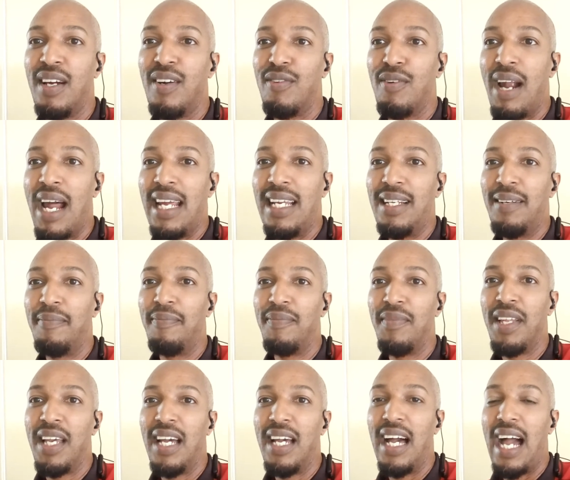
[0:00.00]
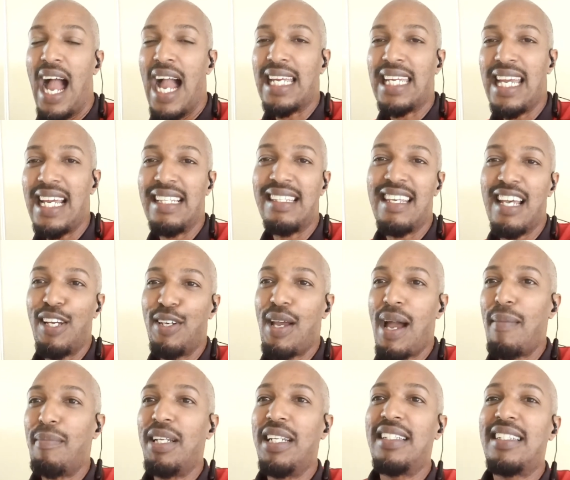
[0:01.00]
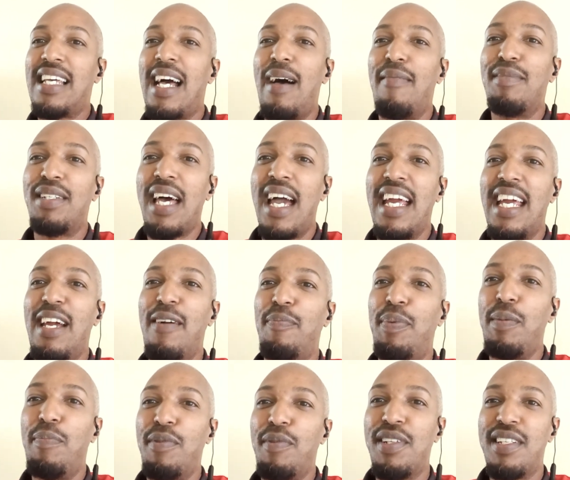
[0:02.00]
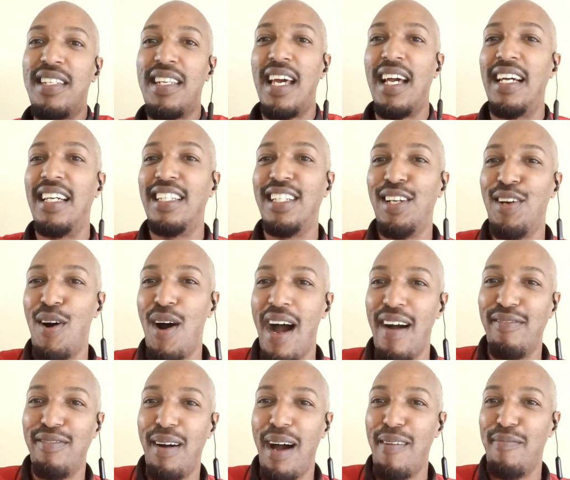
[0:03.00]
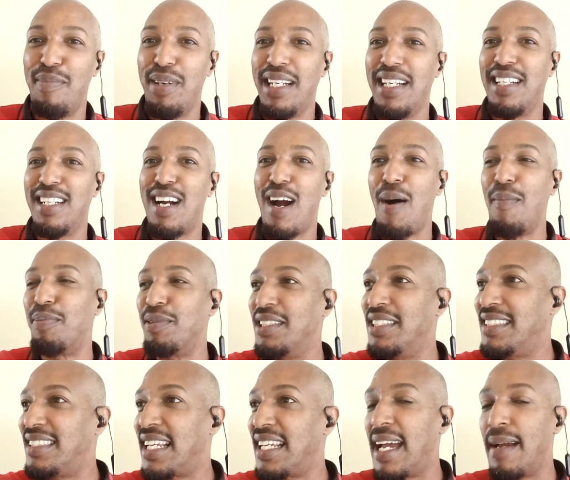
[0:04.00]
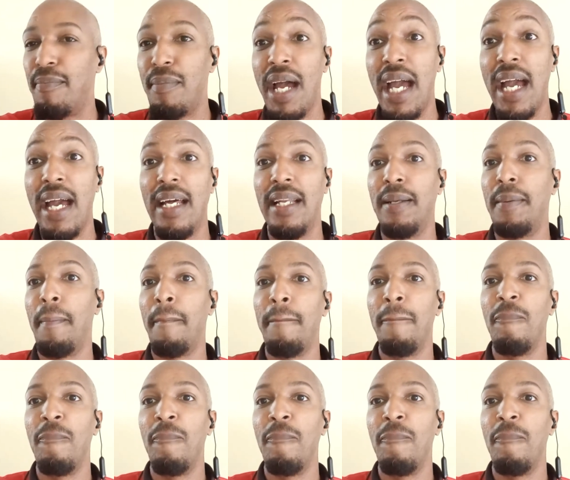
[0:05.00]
right? I can't tell you how many times I hear people say, you know, I've been in companies saying, man,